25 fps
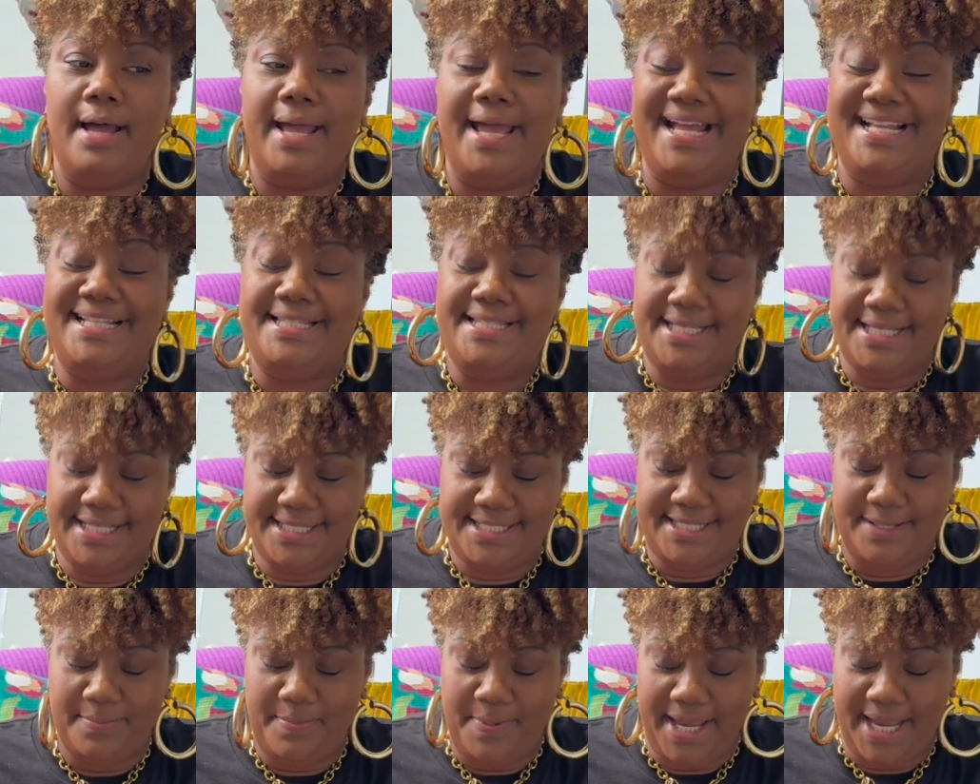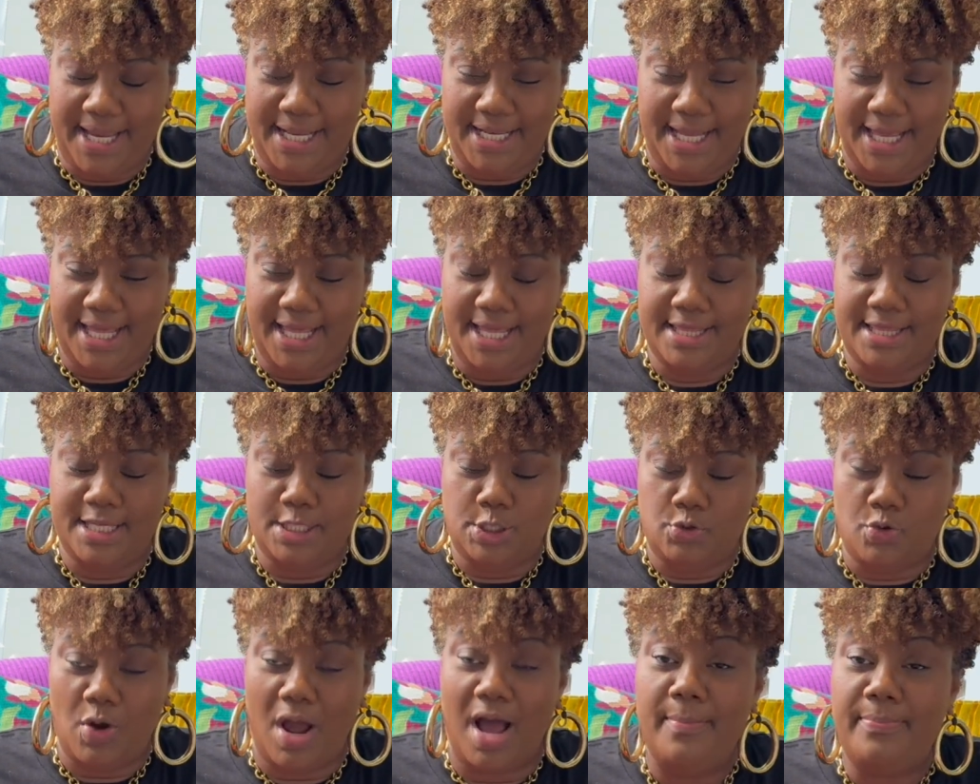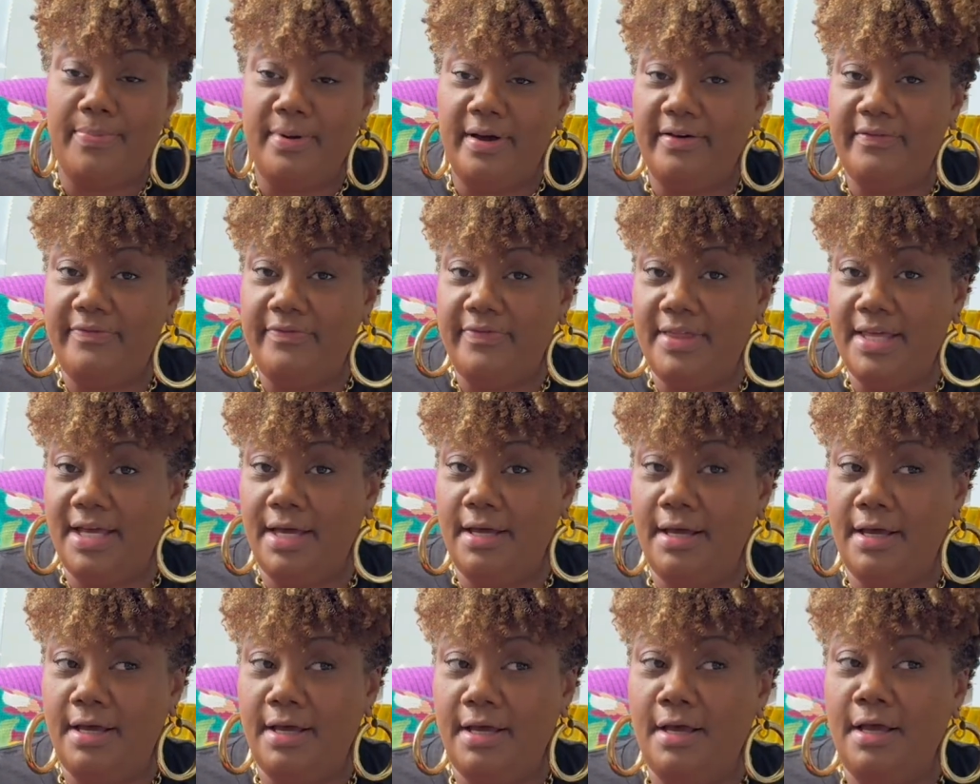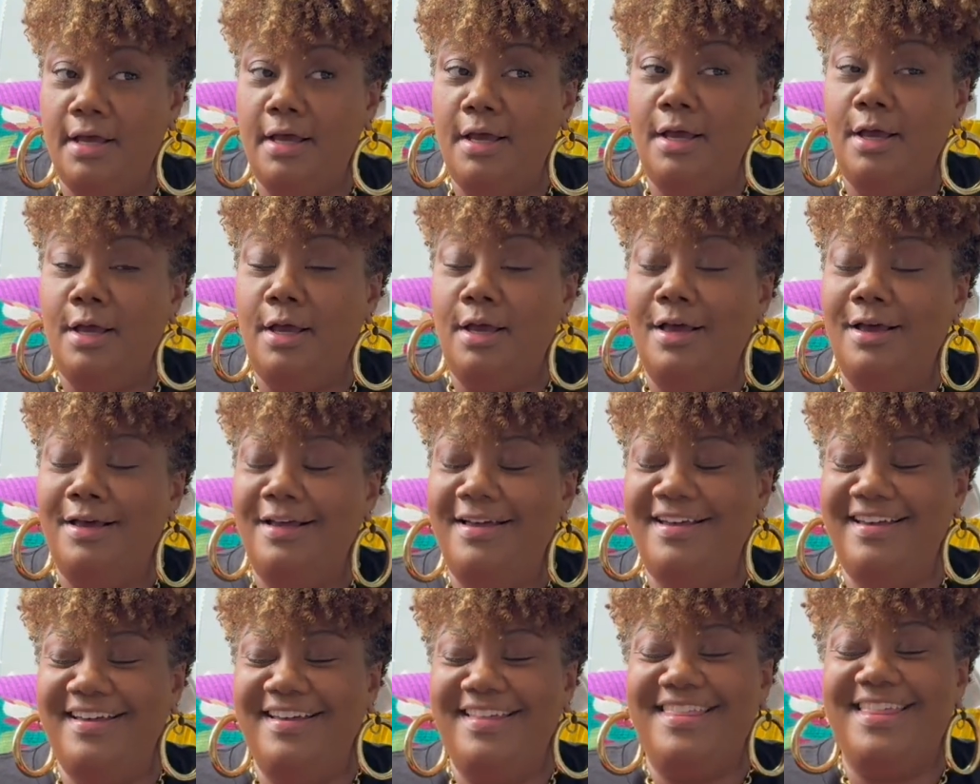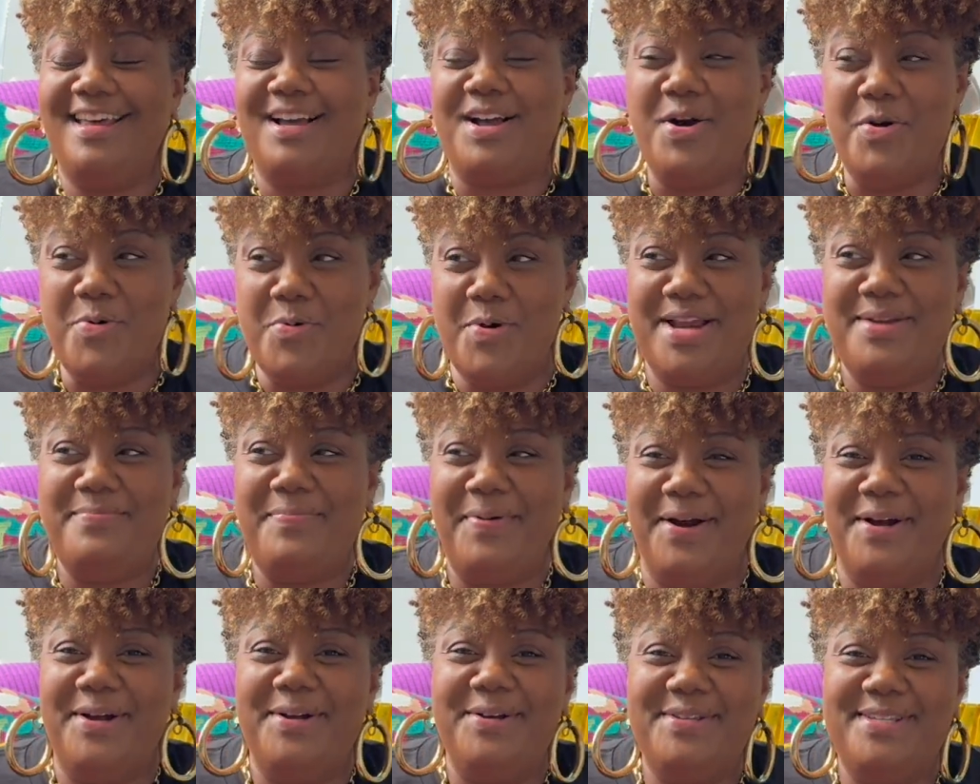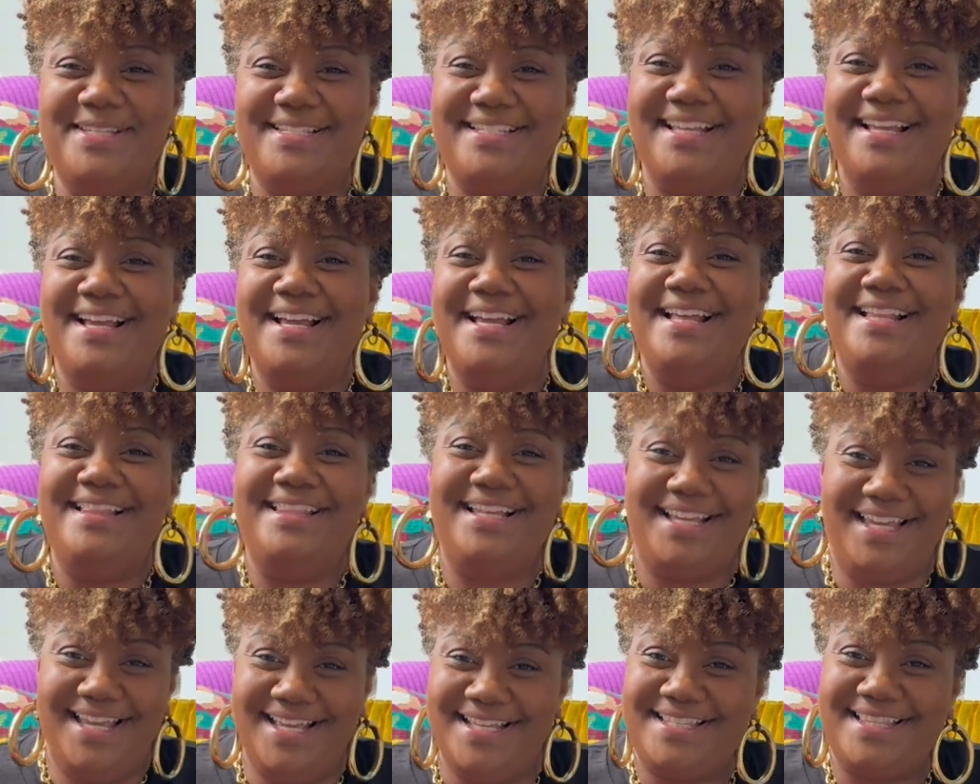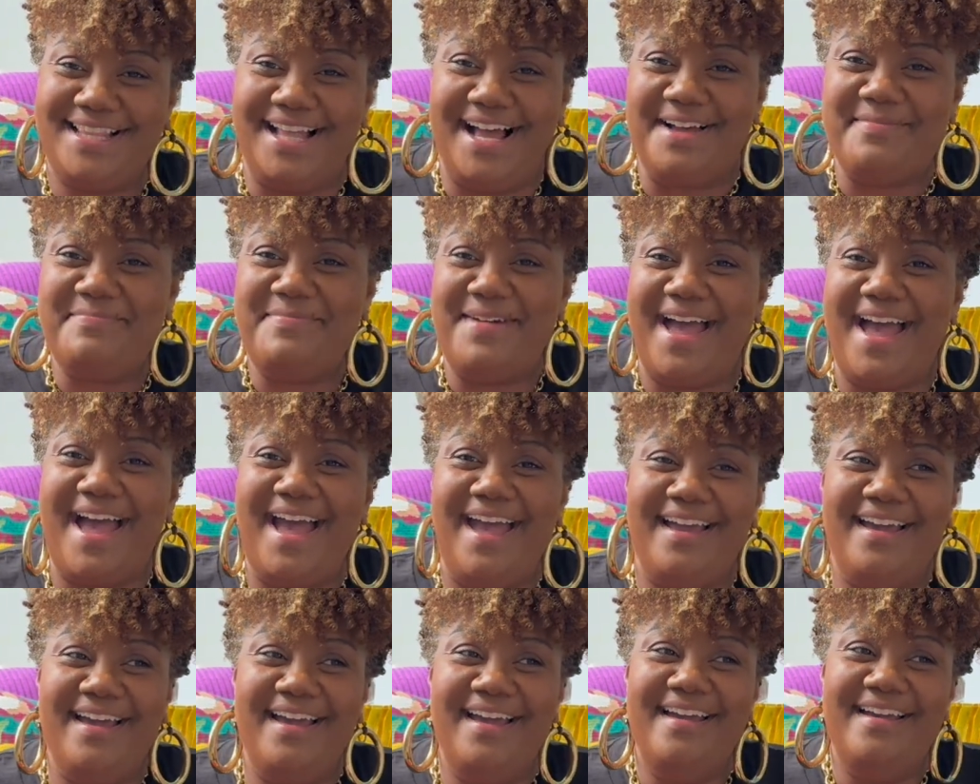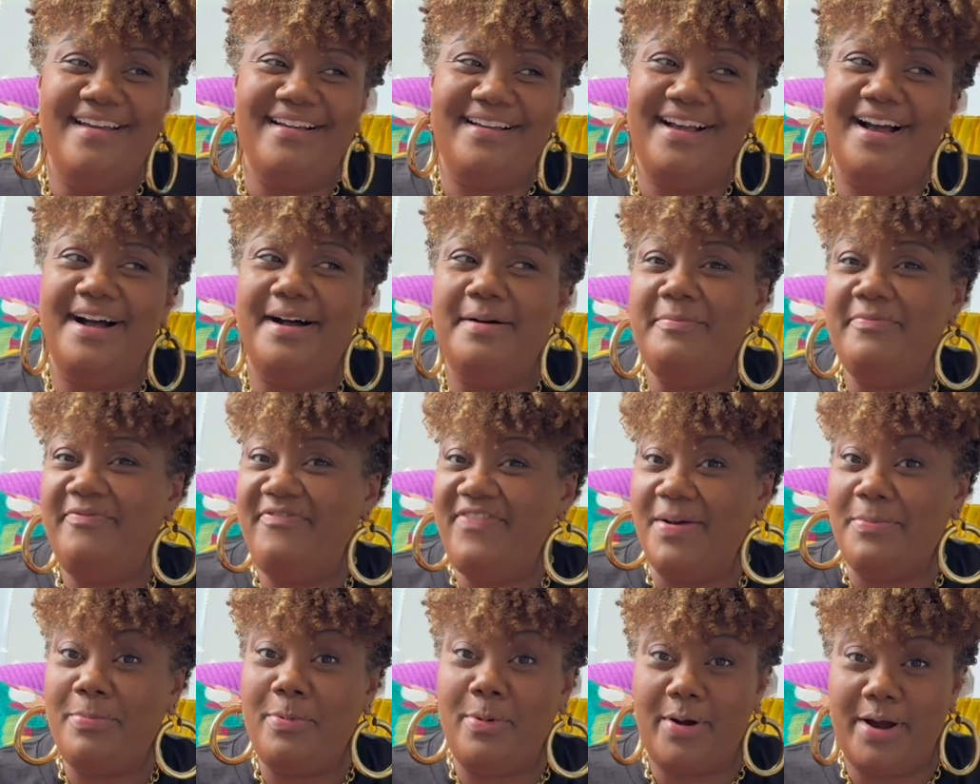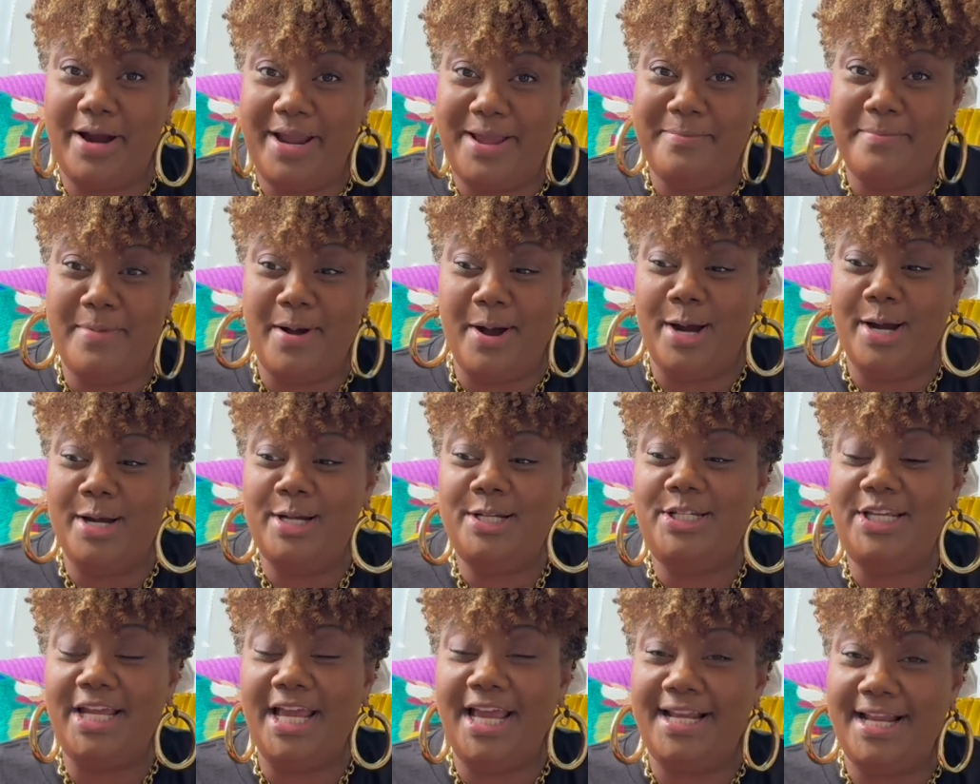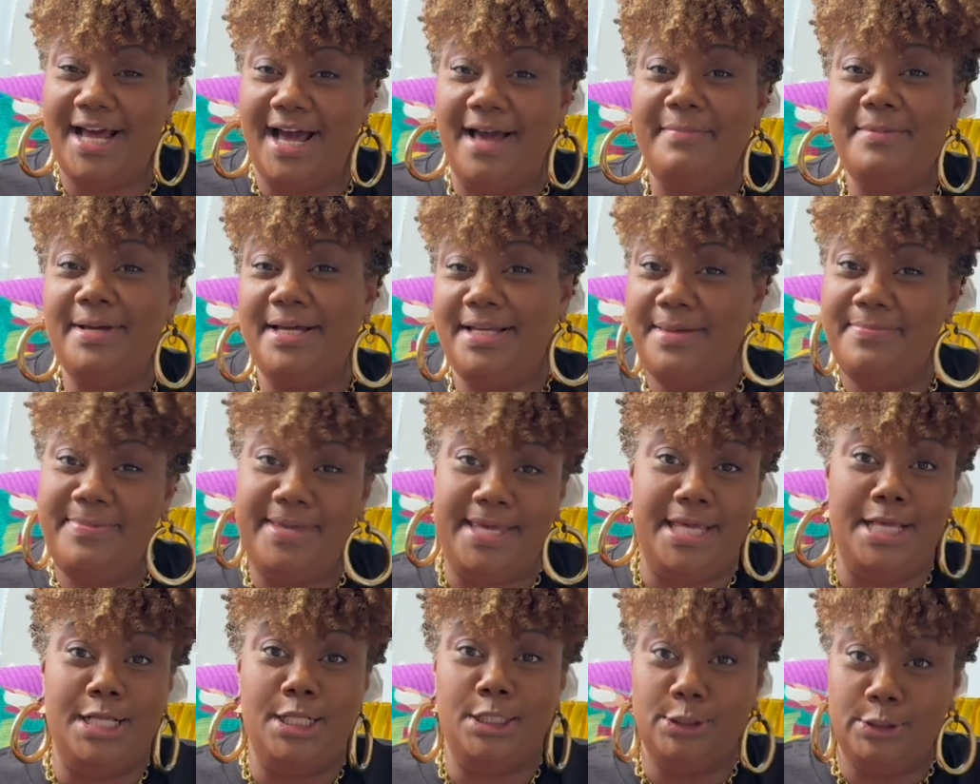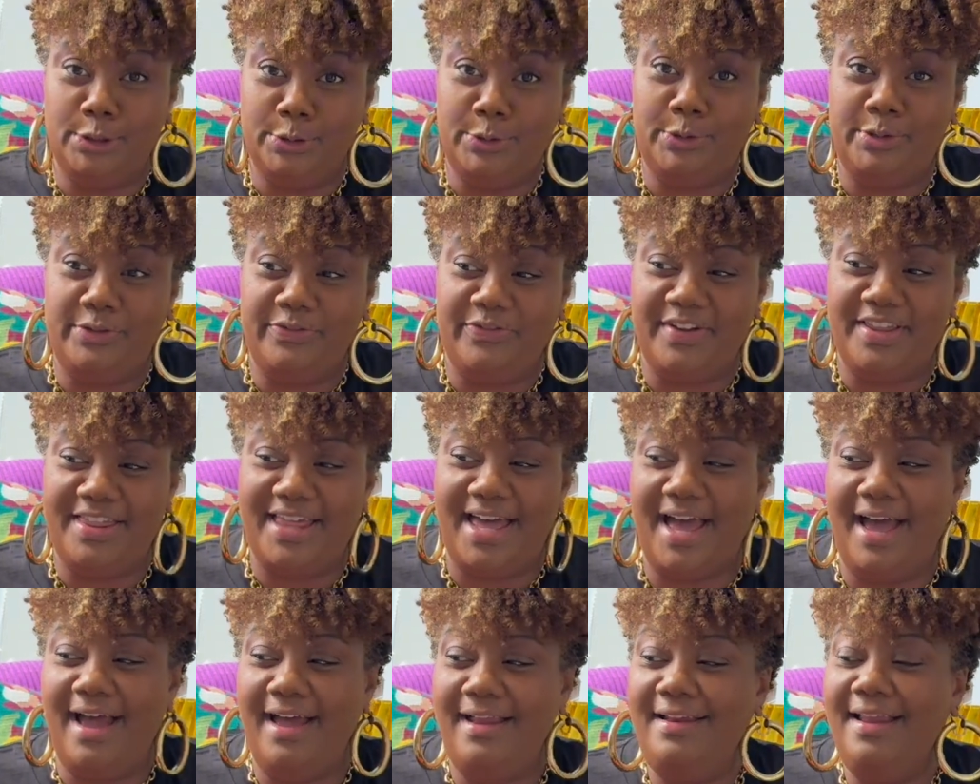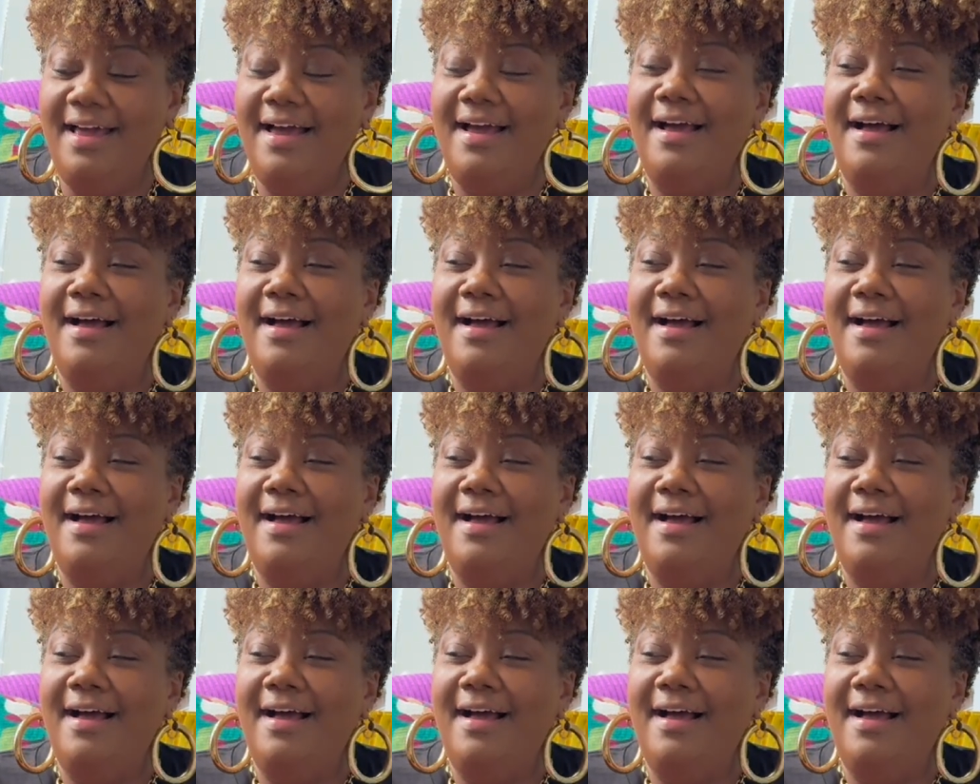anticipating the drop of the the coin purse, the kiss lock bag come February, March, and I'm gonna be glued for that.